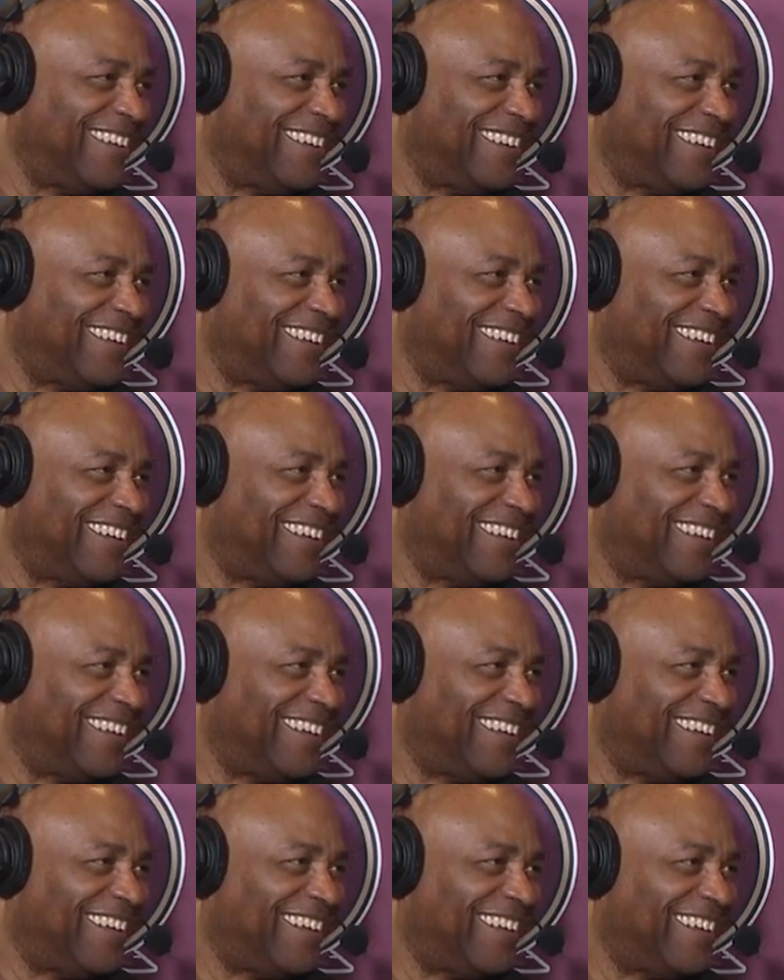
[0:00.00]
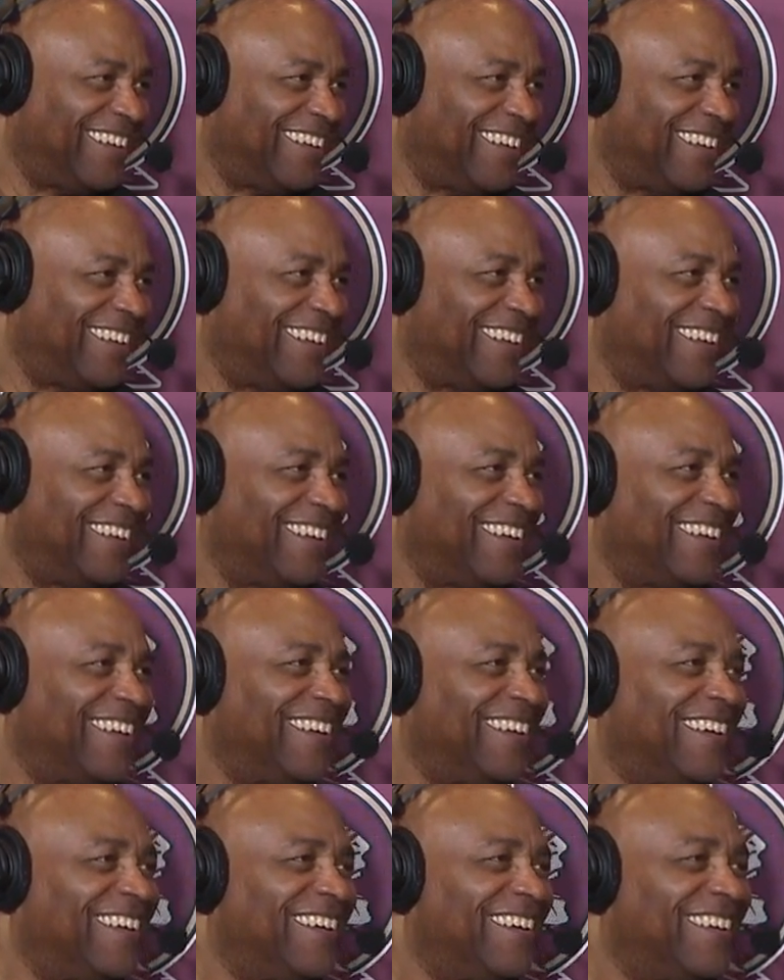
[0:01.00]

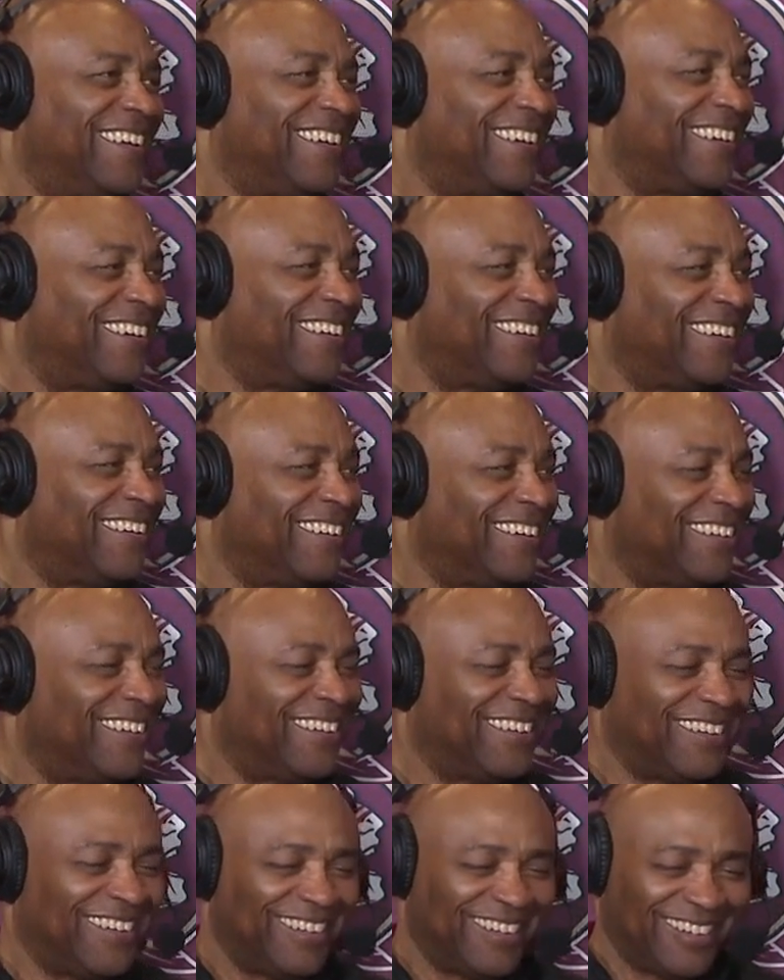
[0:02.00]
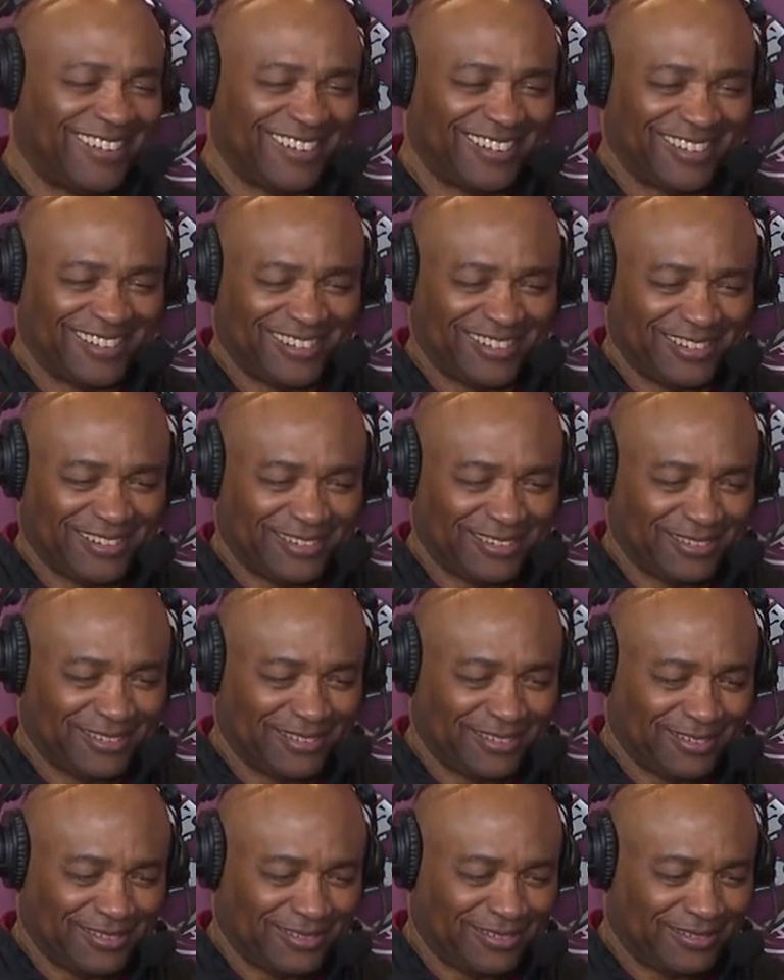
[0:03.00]

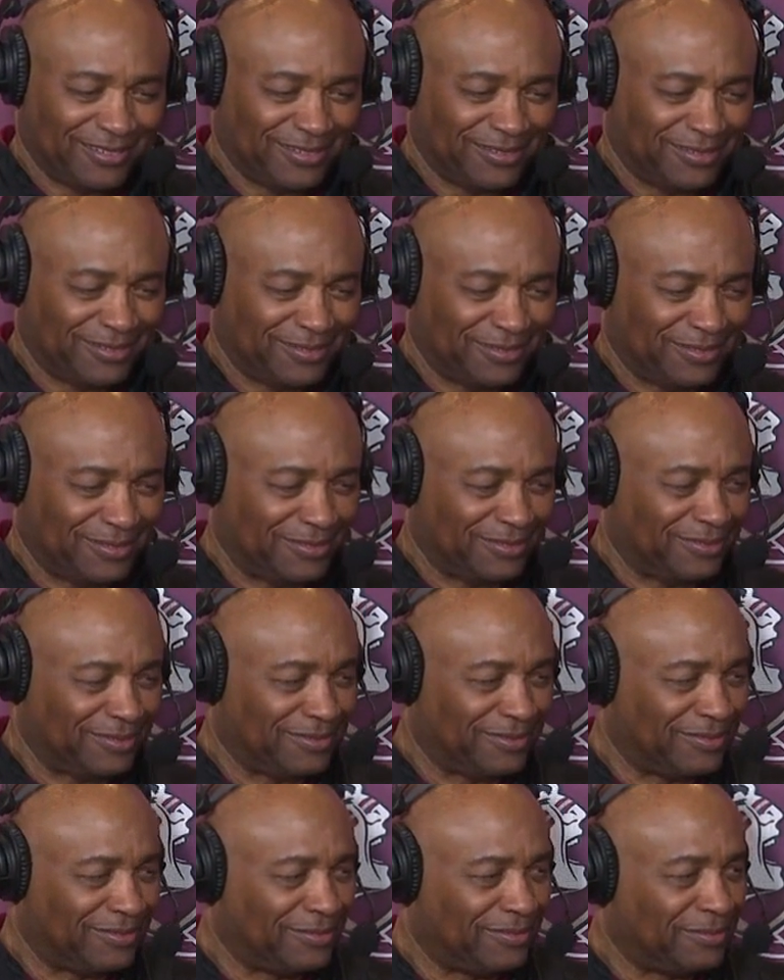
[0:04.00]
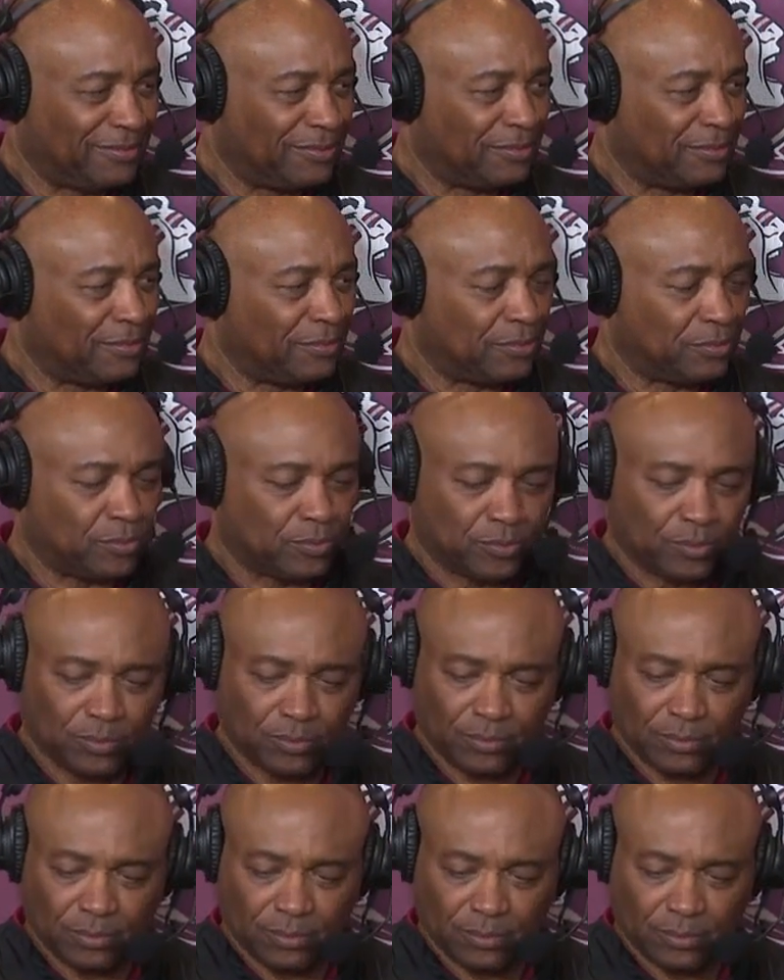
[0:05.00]

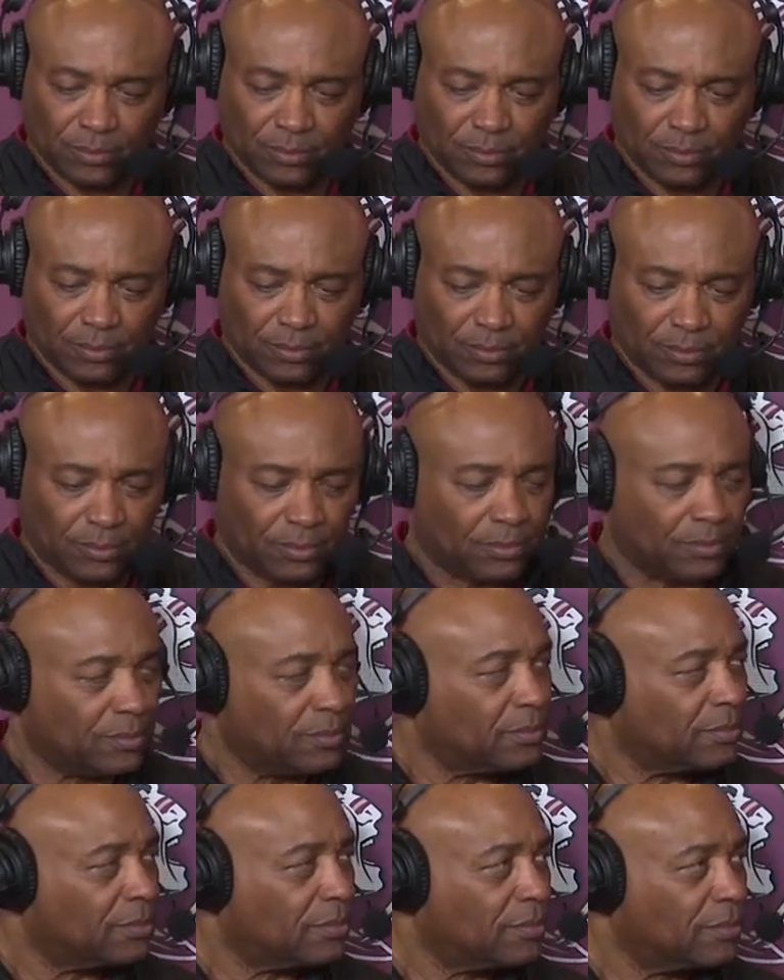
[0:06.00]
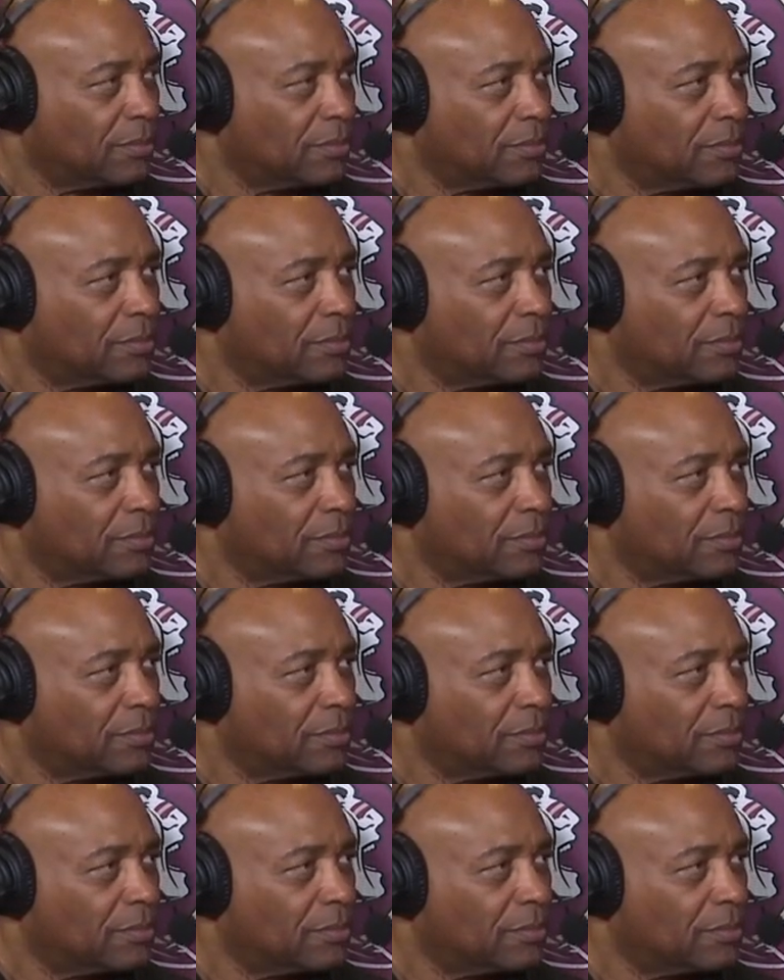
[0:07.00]
(silent)